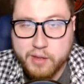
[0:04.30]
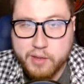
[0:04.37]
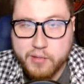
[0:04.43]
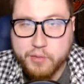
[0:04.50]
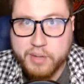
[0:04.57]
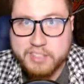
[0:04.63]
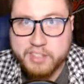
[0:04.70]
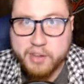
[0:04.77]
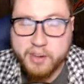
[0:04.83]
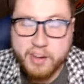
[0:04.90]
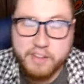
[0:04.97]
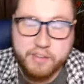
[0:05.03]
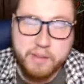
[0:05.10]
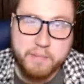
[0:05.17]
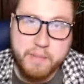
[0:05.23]
What is going on,
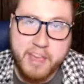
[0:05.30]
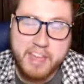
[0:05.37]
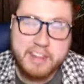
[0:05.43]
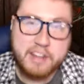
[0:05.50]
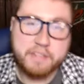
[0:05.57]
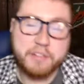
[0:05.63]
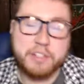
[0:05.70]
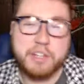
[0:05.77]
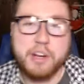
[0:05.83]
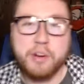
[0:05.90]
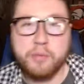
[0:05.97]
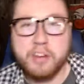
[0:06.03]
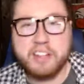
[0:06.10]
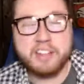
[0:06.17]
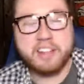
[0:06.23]
everyone? Matt here for GR
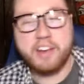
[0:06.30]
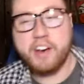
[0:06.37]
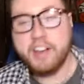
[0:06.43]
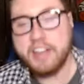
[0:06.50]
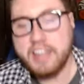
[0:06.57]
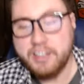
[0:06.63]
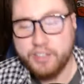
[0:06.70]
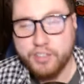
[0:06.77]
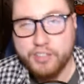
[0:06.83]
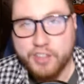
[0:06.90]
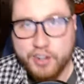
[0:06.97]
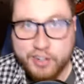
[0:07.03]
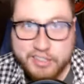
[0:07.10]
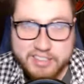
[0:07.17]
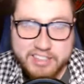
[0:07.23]
Weekly on a
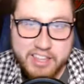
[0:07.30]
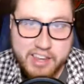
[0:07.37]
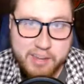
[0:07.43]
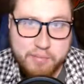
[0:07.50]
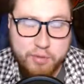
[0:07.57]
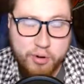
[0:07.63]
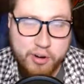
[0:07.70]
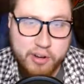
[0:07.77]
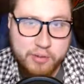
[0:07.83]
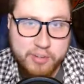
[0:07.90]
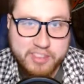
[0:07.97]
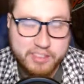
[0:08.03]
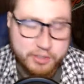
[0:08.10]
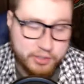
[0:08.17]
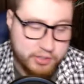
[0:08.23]
Thursday morning
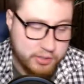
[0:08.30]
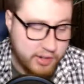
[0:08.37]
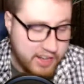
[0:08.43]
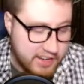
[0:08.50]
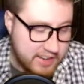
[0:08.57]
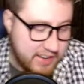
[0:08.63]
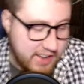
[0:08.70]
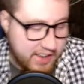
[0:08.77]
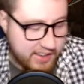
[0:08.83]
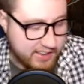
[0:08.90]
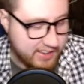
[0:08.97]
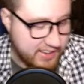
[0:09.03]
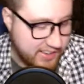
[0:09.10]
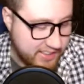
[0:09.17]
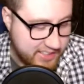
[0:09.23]
with a strained neck.
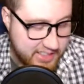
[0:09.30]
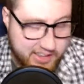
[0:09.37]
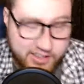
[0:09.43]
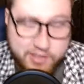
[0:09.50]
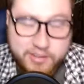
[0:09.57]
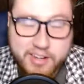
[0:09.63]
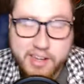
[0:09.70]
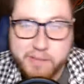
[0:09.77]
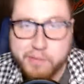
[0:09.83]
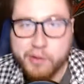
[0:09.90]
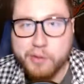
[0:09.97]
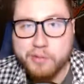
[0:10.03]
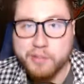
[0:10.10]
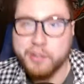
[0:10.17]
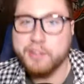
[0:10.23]
Thank you, Nate
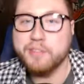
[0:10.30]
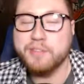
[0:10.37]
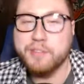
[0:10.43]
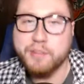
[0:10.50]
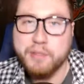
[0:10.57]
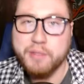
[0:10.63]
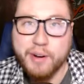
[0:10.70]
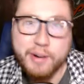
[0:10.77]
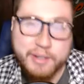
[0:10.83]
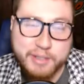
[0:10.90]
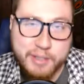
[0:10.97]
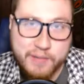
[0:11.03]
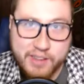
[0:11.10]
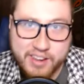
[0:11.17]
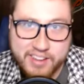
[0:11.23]
Polvolt, for
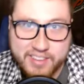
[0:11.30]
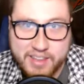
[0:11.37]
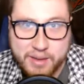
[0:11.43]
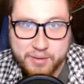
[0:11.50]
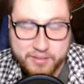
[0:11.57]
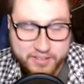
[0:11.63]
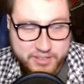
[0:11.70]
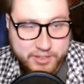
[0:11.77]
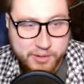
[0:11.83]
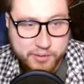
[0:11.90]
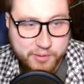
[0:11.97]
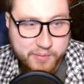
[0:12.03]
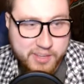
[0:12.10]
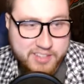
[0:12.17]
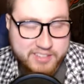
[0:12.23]
cursing me on that one, a joke
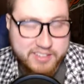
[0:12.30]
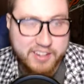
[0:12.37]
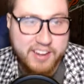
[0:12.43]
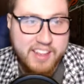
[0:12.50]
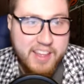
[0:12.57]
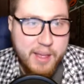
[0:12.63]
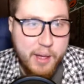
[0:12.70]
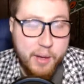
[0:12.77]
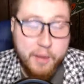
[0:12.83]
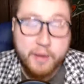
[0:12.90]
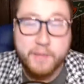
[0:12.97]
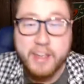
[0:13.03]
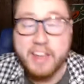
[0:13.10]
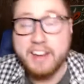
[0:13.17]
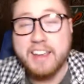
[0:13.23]
from yesterday. But
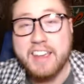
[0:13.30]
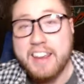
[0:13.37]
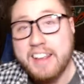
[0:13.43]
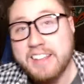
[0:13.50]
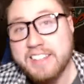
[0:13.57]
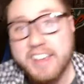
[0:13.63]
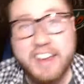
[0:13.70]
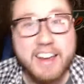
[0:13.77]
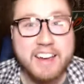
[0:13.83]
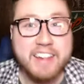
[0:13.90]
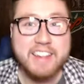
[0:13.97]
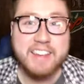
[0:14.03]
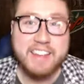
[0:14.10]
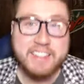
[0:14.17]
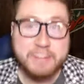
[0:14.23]
man,
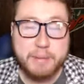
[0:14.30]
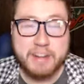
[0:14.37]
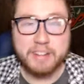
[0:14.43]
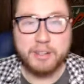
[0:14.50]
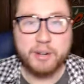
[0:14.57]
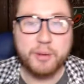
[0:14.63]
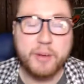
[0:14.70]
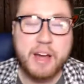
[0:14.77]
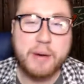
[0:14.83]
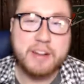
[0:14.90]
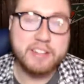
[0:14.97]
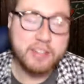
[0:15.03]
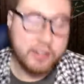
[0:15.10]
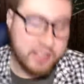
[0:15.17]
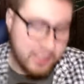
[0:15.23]
it's been a little while. We
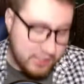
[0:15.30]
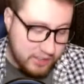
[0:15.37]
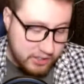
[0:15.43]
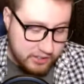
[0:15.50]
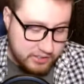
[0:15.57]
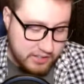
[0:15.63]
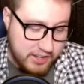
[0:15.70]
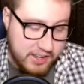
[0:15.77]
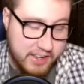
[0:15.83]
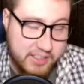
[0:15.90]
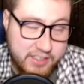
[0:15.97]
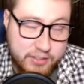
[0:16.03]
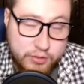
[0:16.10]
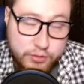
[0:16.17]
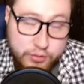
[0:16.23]
took
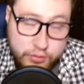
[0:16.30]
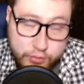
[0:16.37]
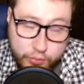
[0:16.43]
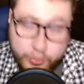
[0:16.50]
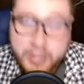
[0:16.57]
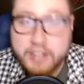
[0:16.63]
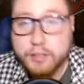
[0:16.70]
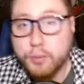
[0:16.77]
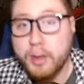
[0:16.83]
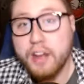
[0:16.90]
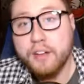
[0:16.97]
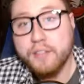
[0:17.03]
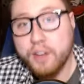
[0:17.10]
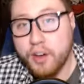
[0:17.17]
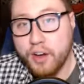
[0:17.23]
the week
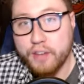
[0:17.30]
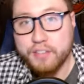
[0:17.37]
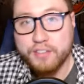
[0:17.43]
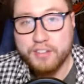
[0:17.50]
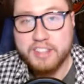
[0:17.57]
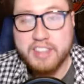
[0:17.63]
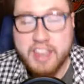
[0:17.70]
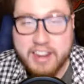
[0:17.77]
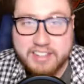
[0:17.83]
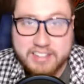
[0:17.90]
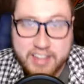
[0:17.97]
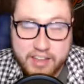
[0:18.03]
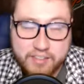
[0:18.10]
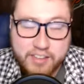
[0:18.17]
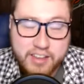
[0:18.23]
12 off for
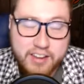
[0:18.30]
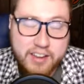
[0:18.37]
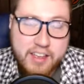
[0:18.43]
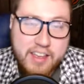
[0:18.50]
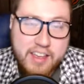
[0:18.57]
Thanksgiving.